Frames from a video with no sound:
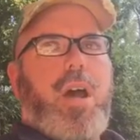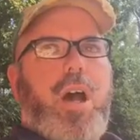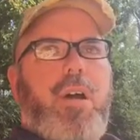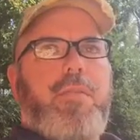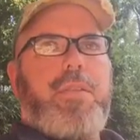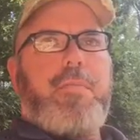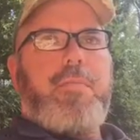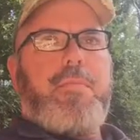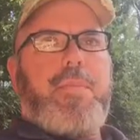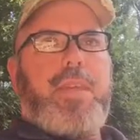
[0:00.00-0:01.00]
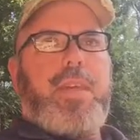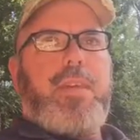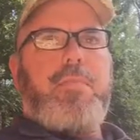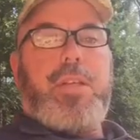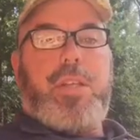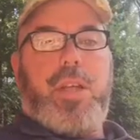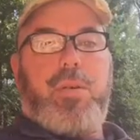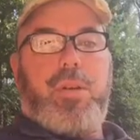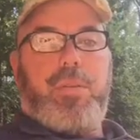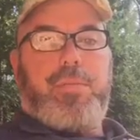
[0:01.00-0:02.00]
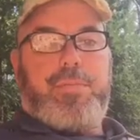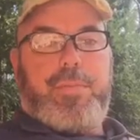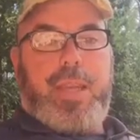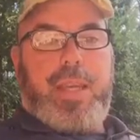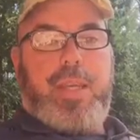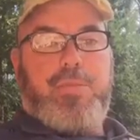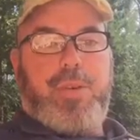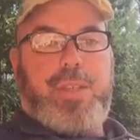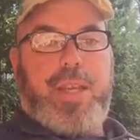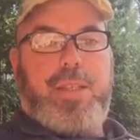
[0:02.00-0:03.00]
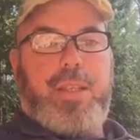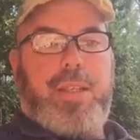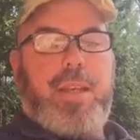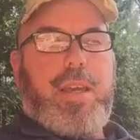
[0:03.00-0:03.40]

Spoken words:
of the material that he's presenting?